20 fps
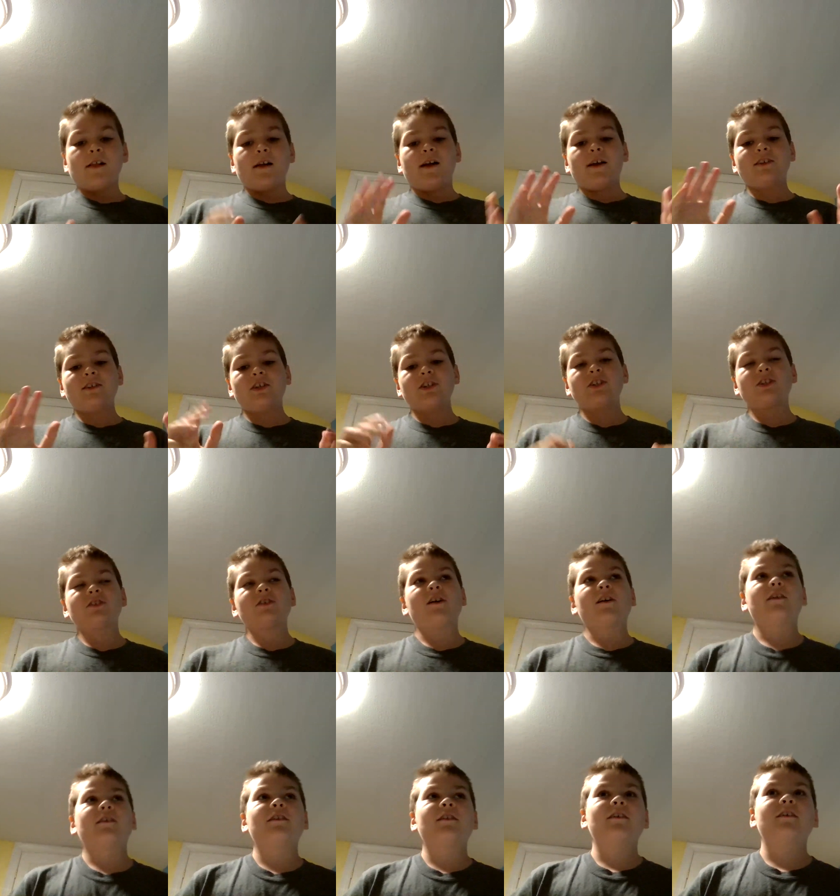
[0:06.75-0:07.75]
I just
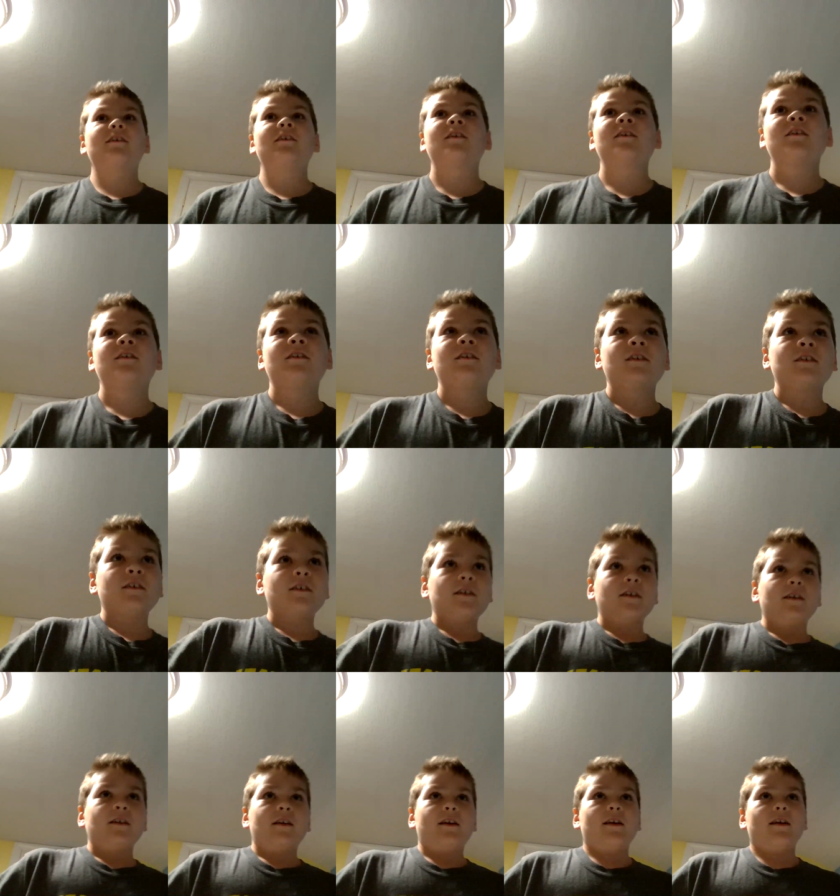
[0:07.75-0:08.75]
started it,
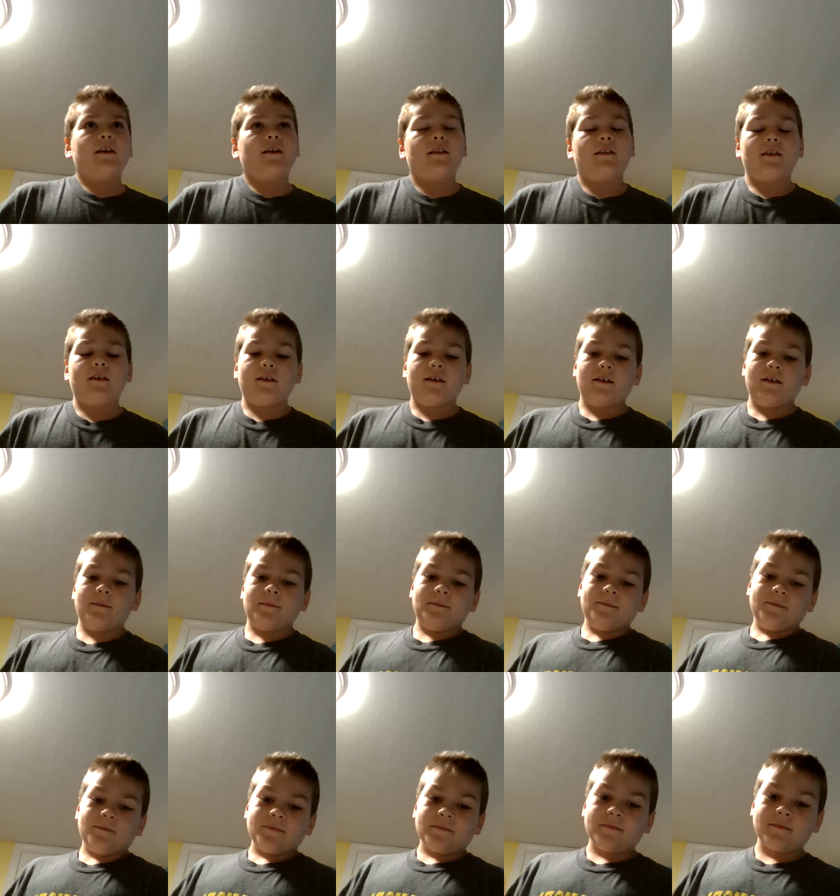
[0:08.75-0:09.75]
and um,
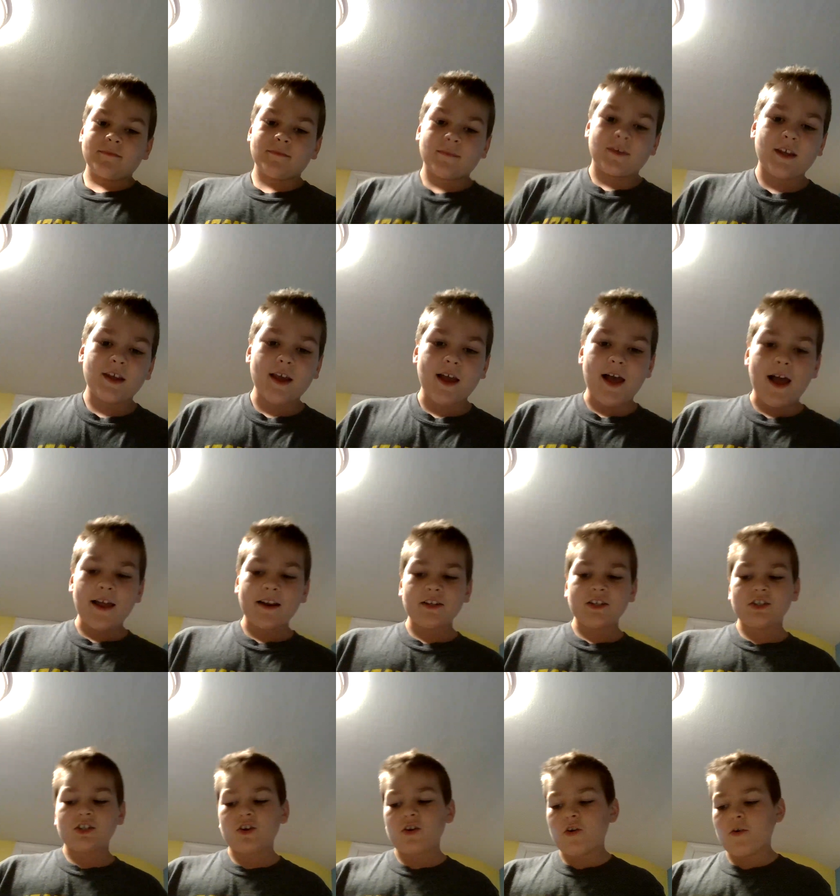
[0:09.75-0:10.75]
yeah, I
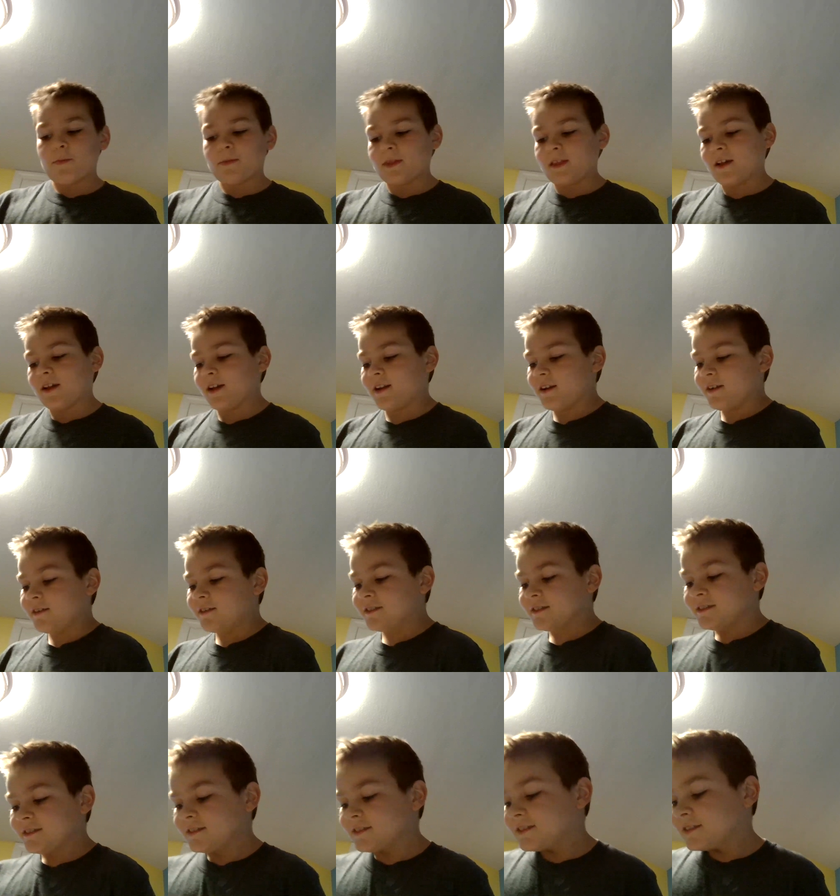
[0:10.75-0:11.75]
just hope that
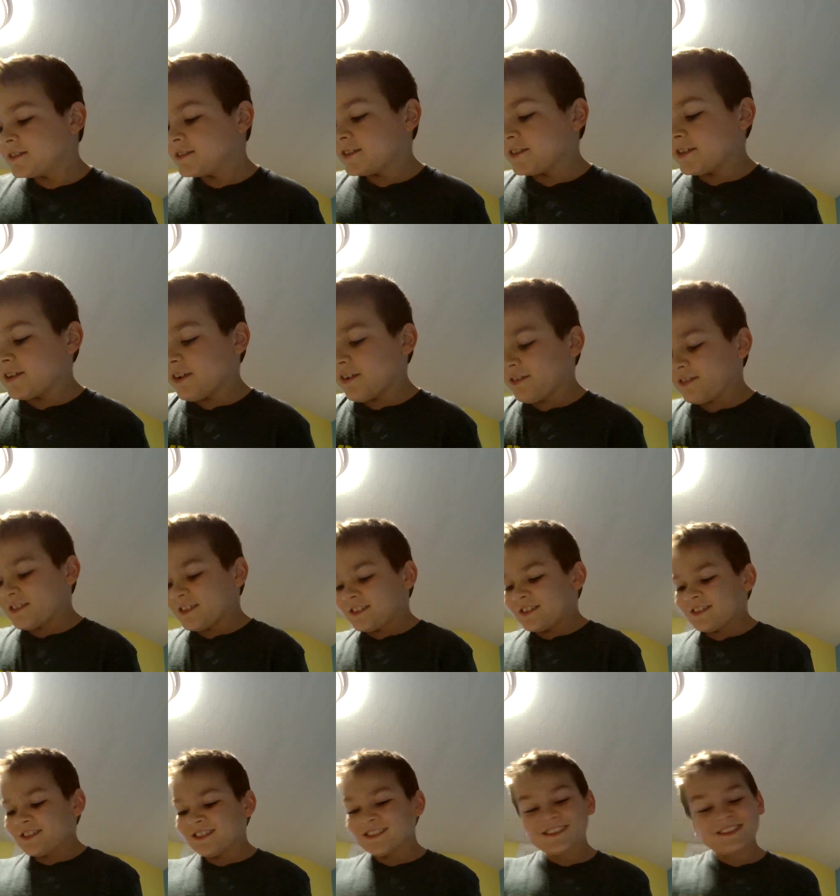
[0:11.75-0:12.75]
you know
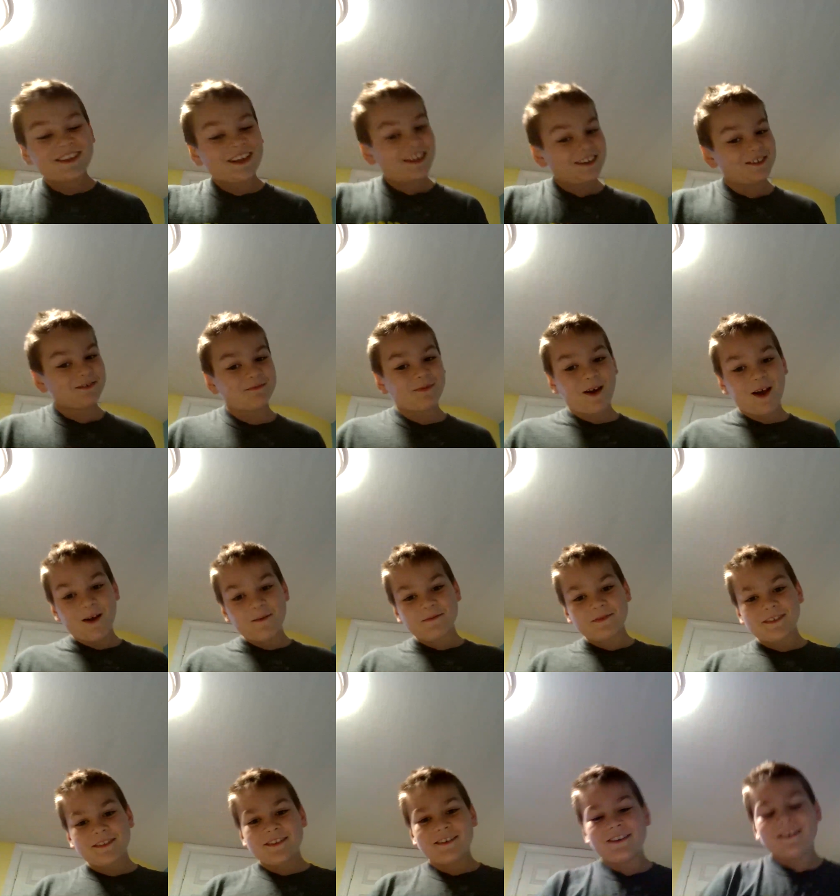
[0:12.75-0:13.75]
this gets
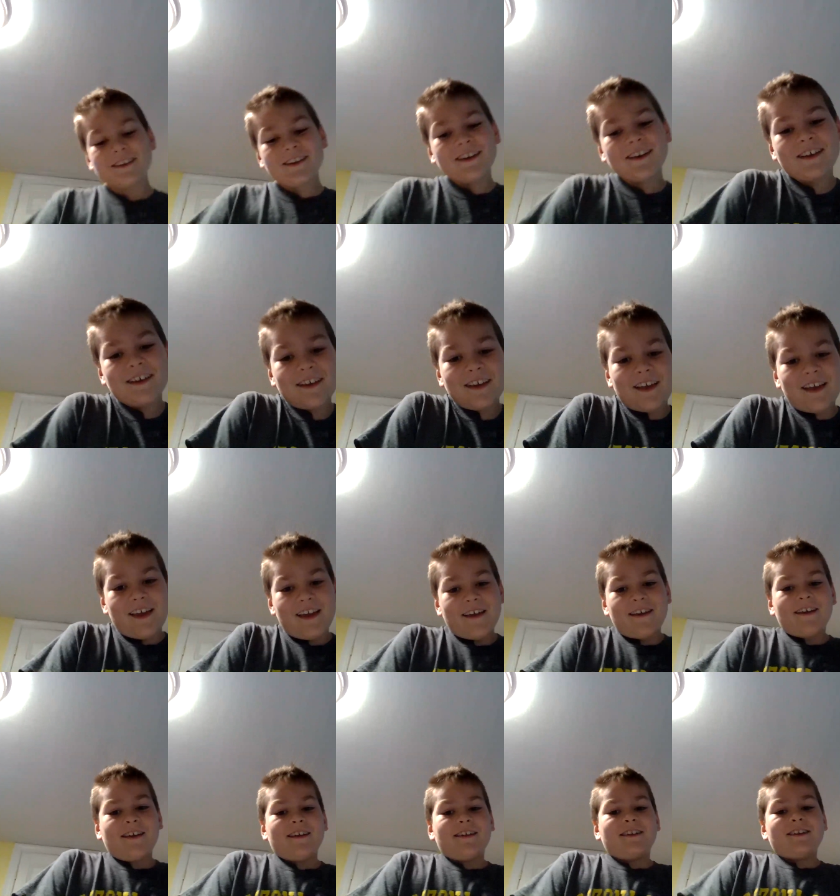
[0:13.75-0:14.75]
popular
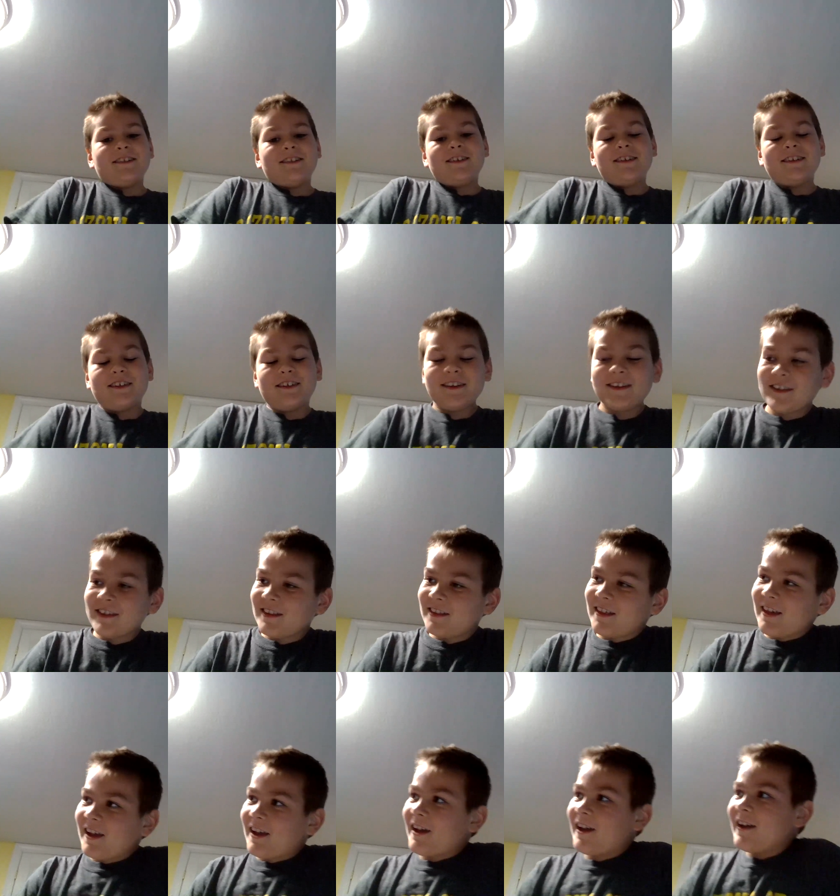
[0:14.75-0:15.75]
and
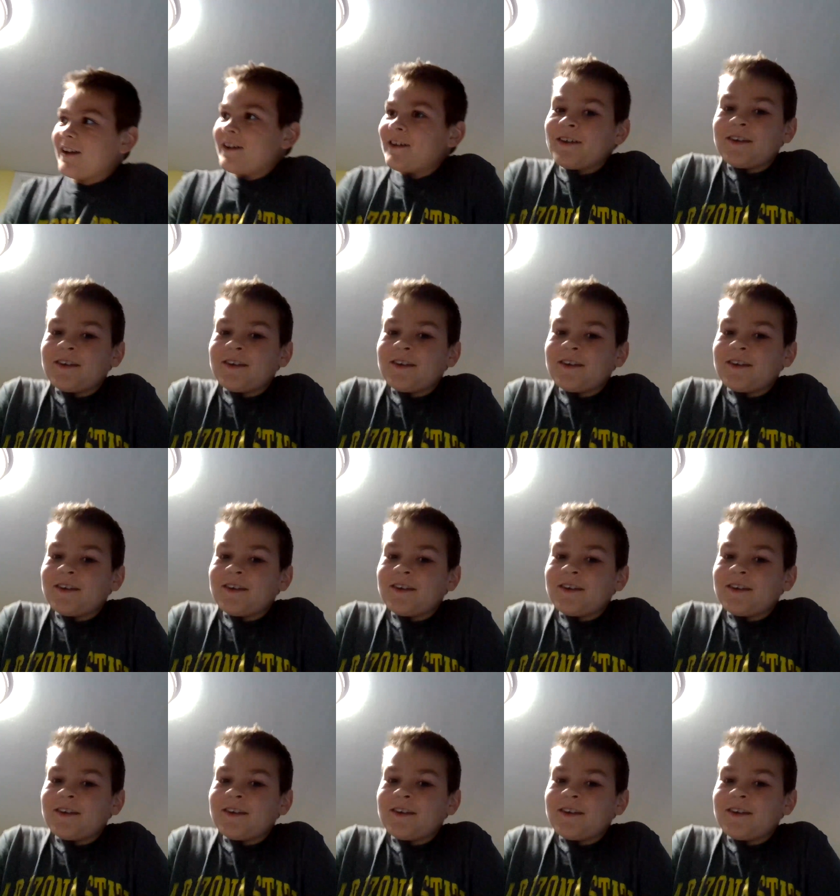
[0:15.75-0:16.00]
that